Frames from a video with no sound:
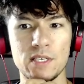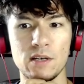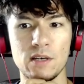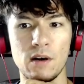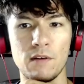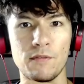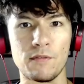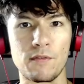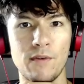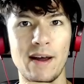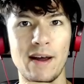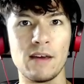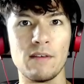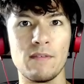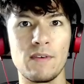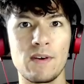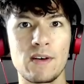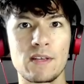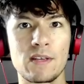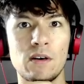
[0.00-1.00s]
off
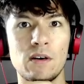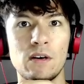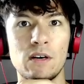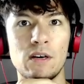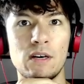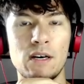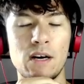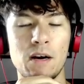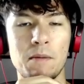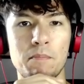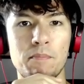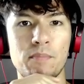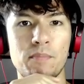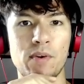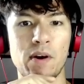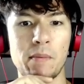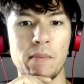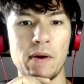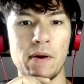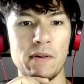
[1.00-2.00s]
Ragavan are
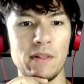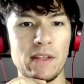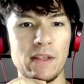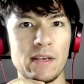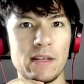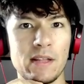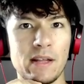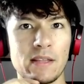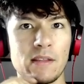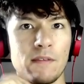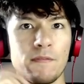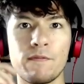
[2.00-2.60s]
primarily like